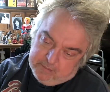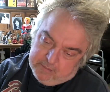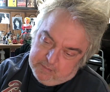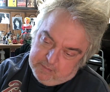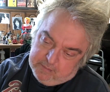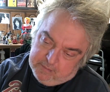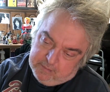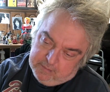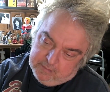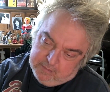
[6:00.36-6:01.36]

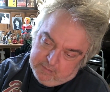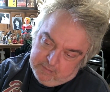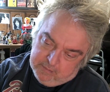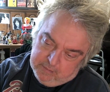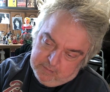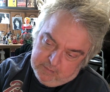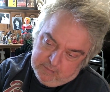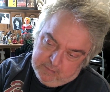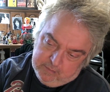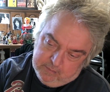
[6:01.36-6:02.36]

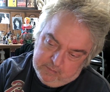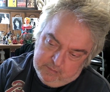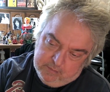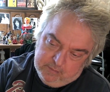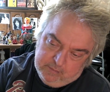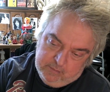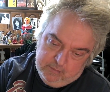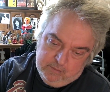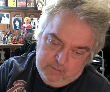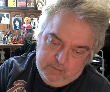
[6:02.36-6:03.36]

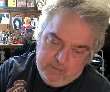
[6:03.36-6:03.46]
(silence)